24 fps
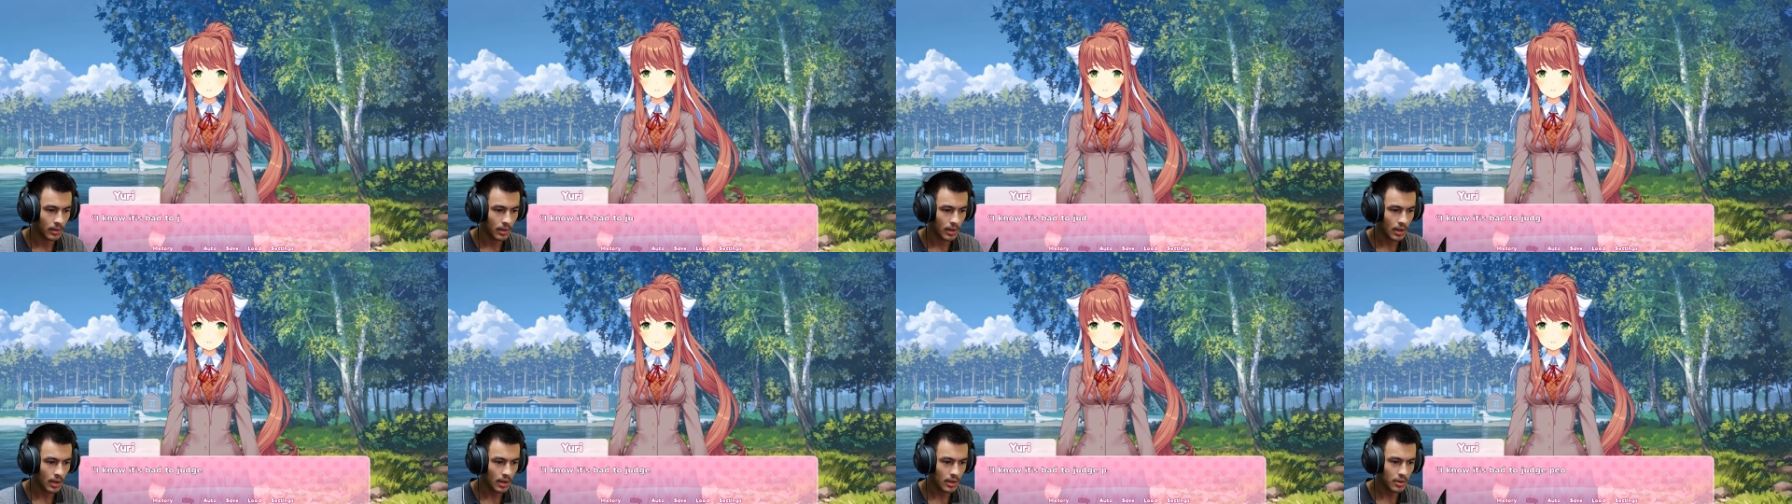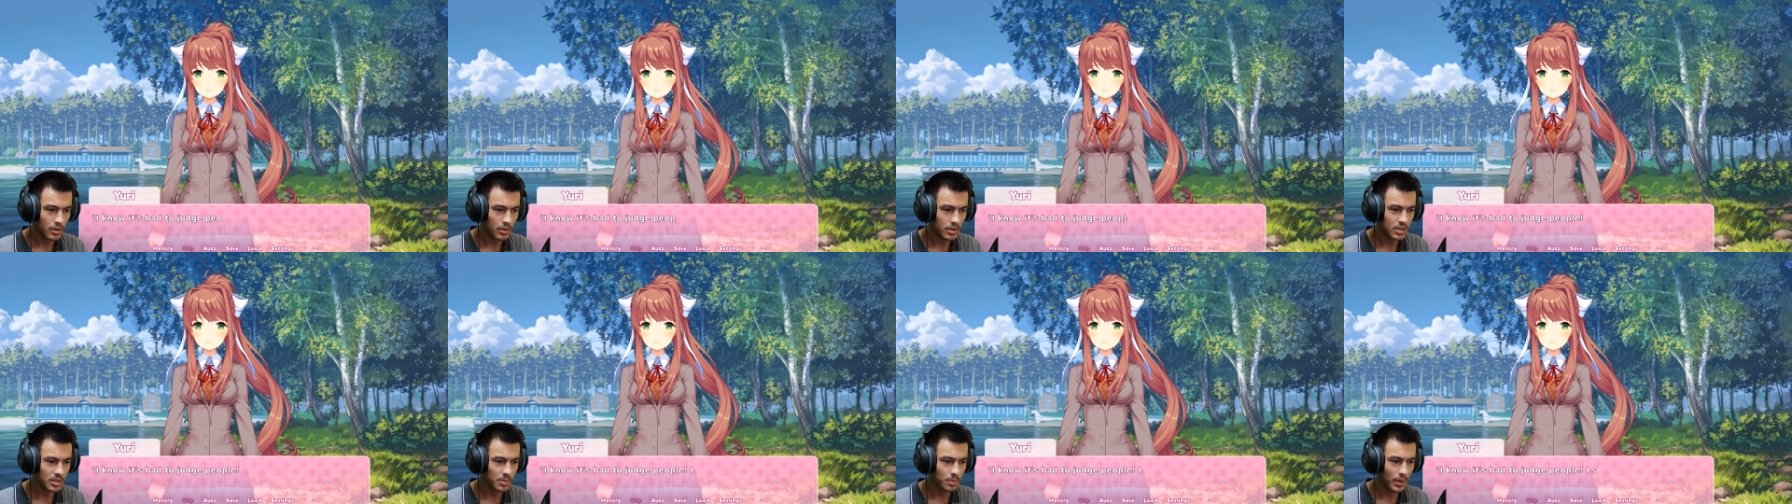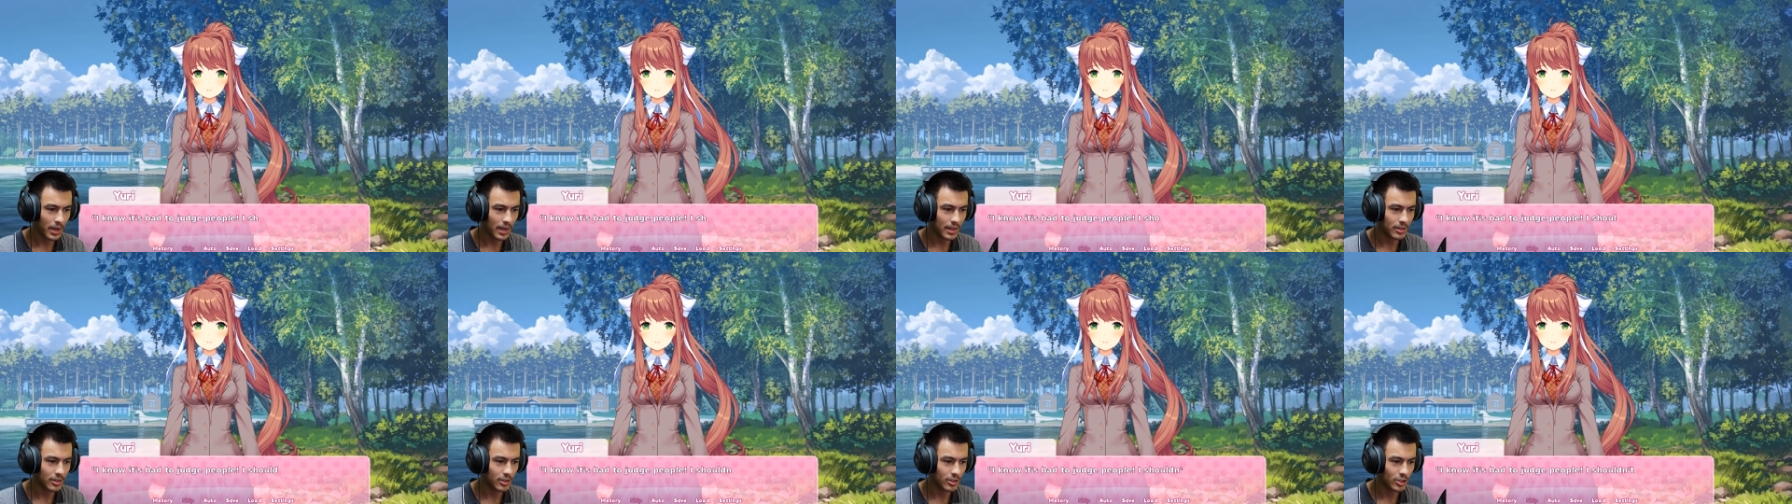I know it's
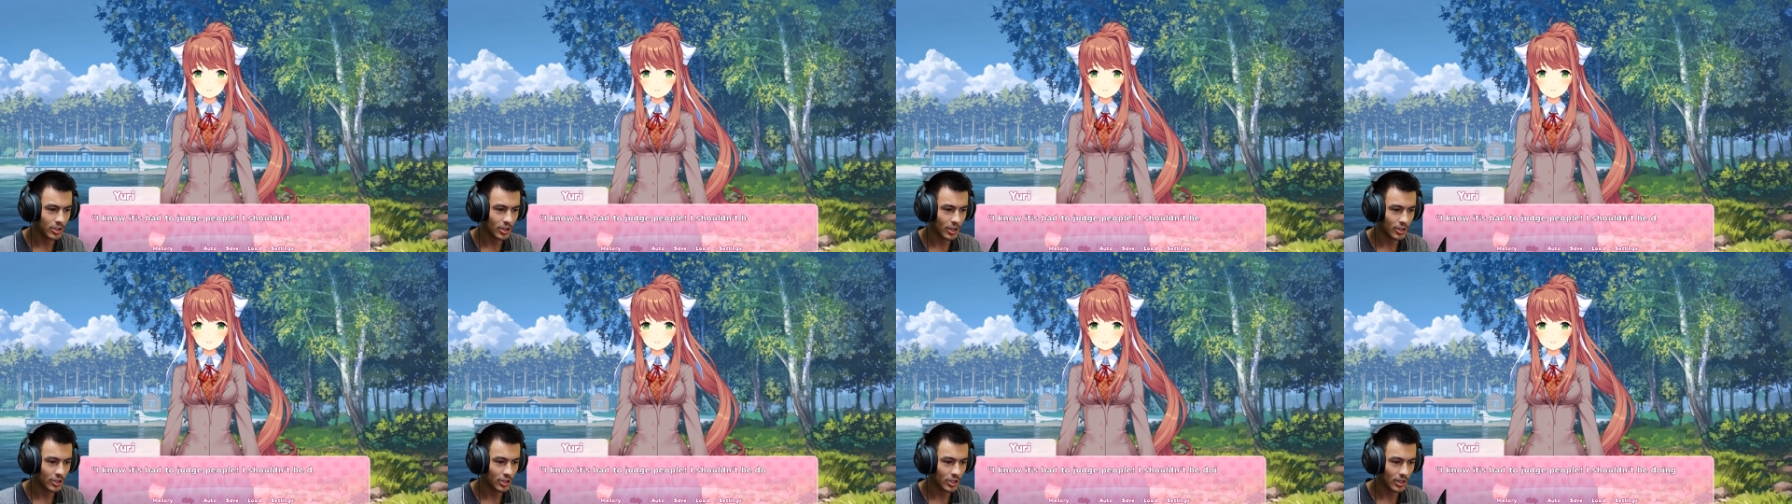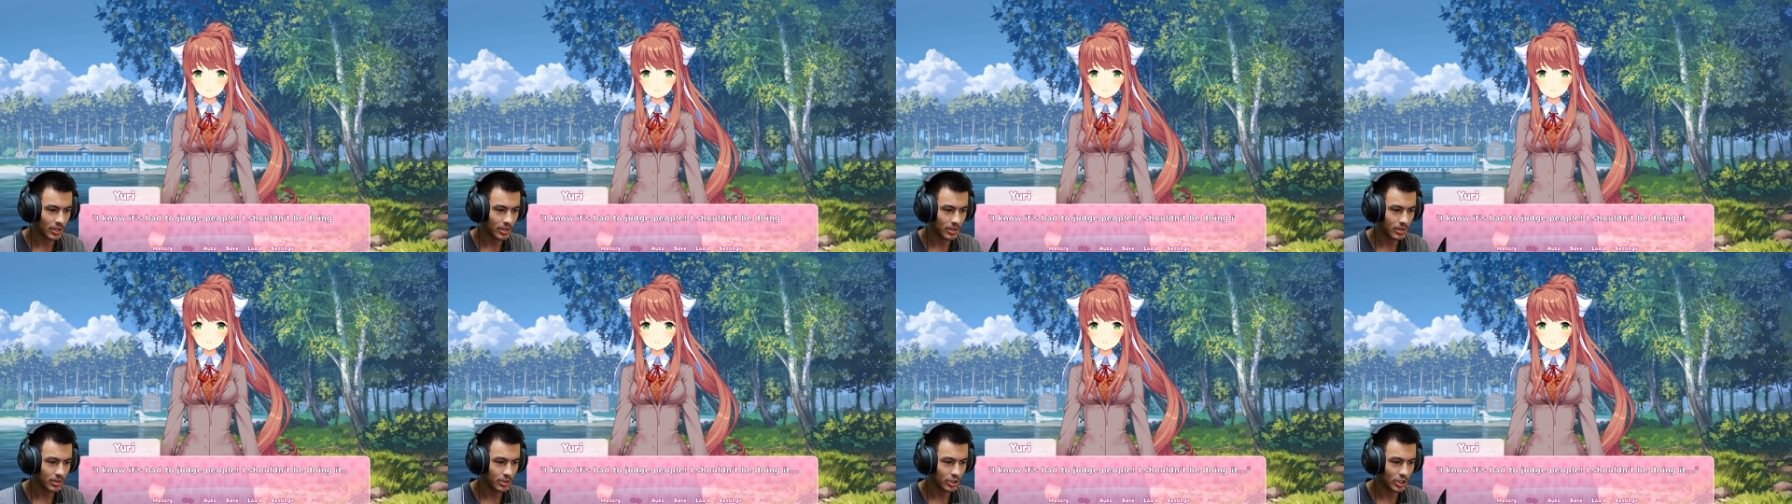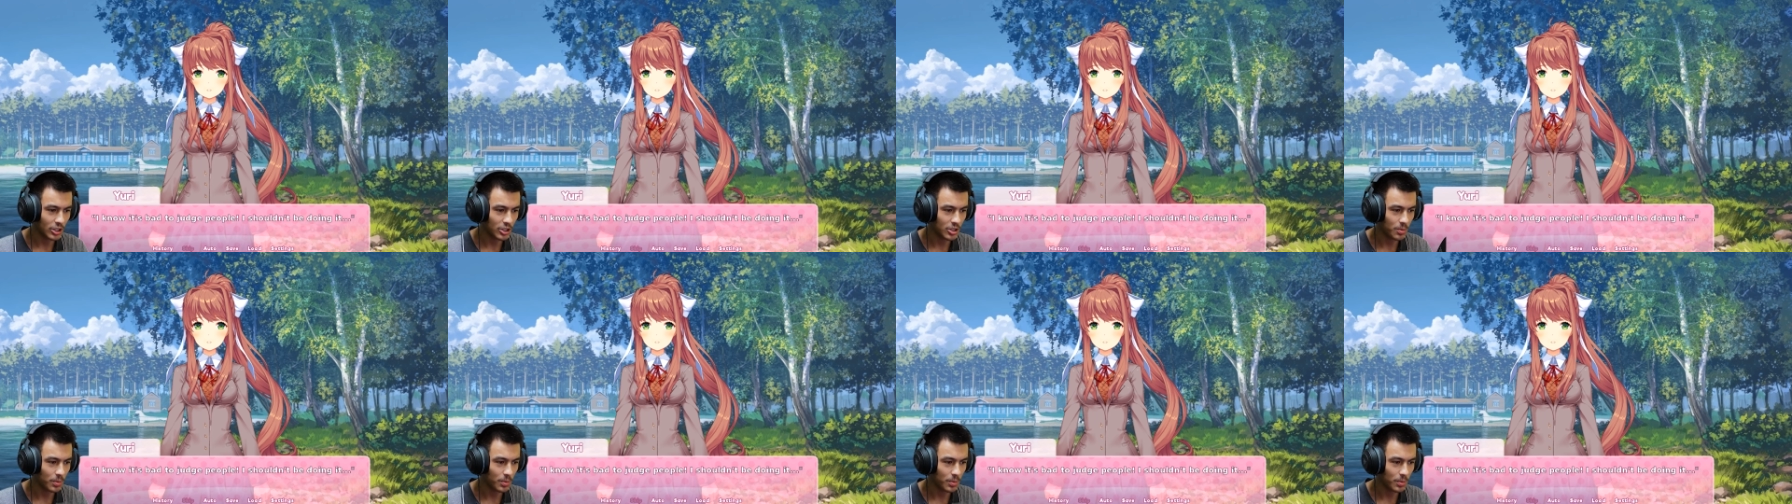bad to judge